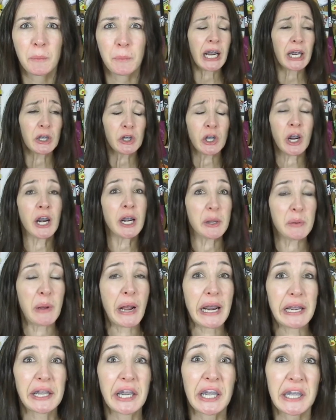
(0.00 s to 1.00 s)
I'll try to
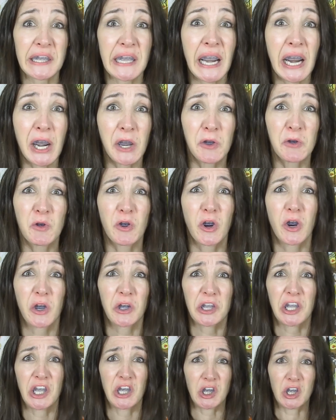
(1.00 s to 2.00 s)
make the sound
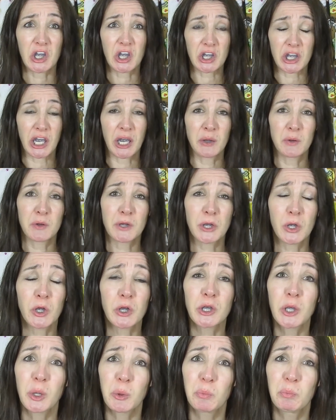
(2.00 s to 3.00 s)
for you because I'm
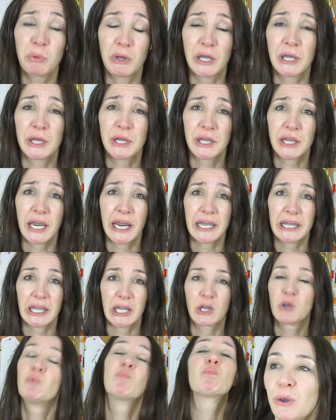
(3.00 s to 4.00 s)
sure you'll appreciate
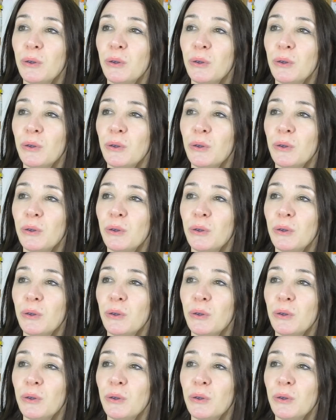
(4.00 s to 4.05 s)
it.